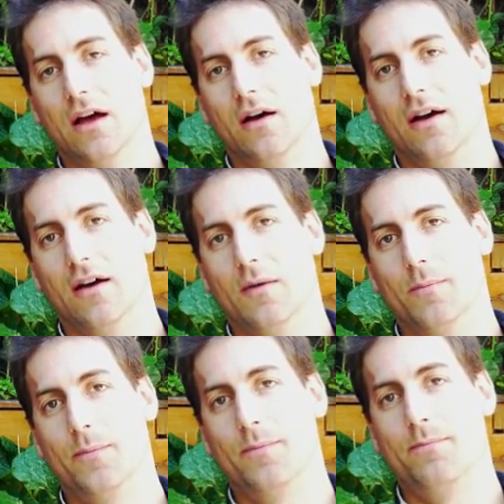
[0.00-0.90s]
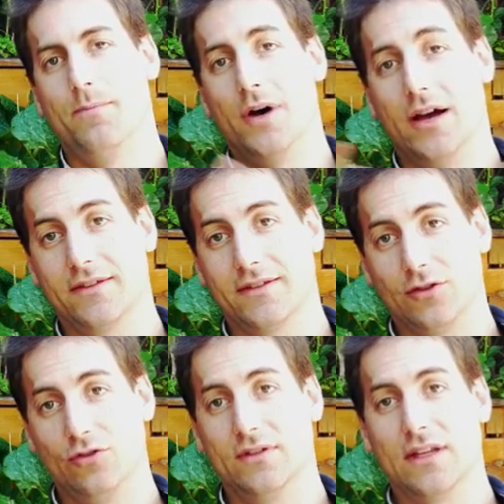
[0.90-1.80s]
But
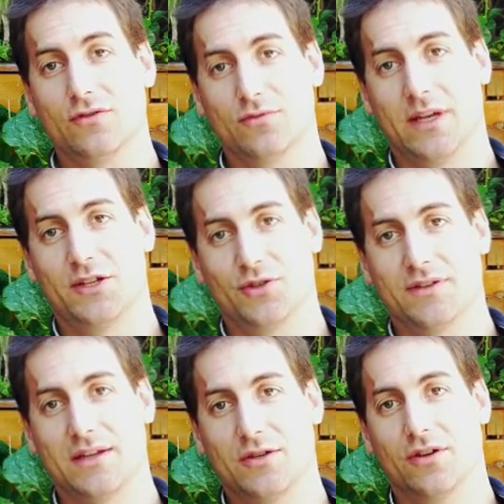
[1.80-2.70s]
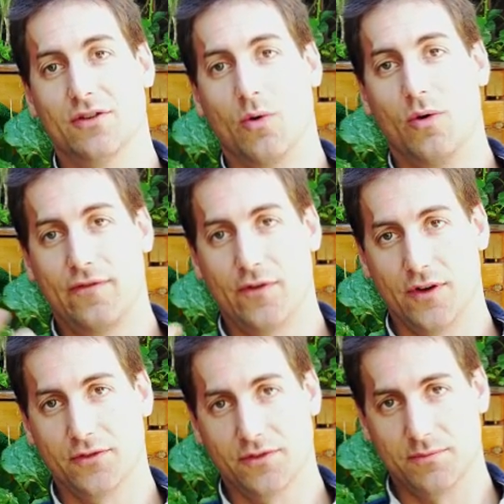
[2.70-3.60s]
you need to make sure that you're going to offer
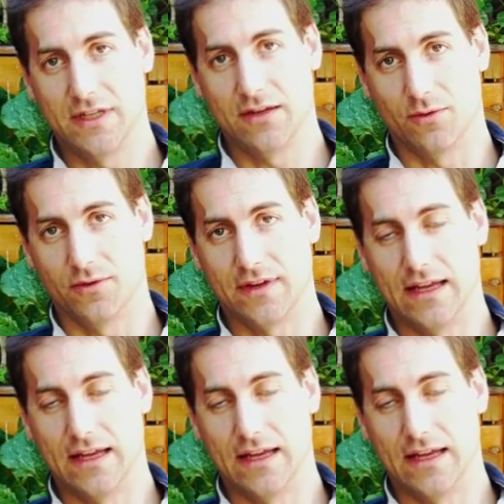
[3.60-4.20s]
those minerals.